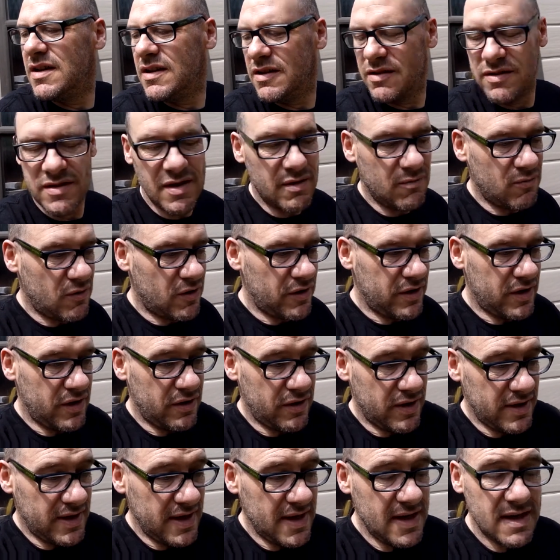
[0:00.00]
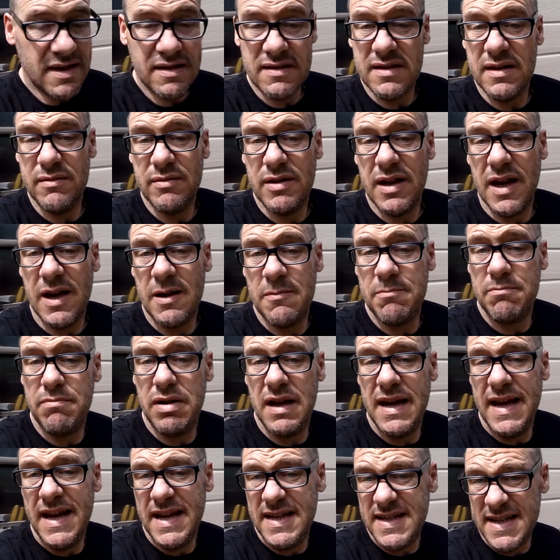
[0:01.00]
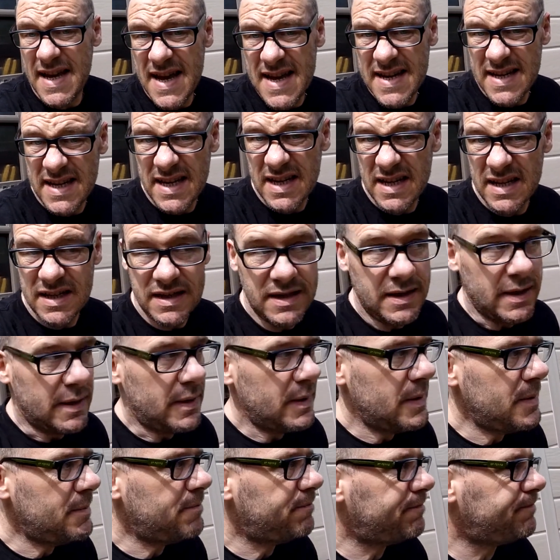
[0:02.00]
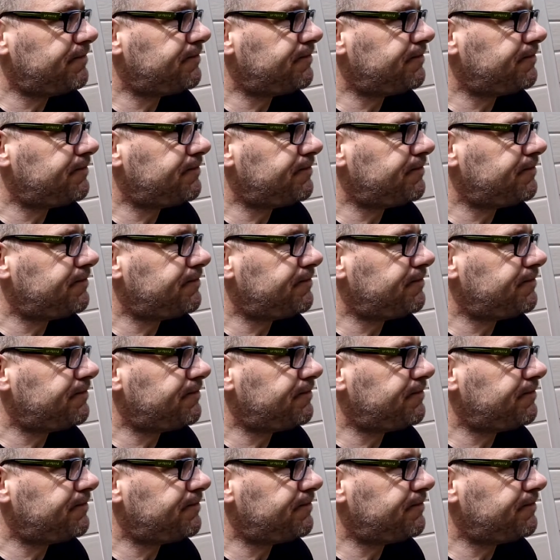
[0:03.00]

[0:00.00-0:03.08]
Because that one the other day it seemed to like play dead, you know.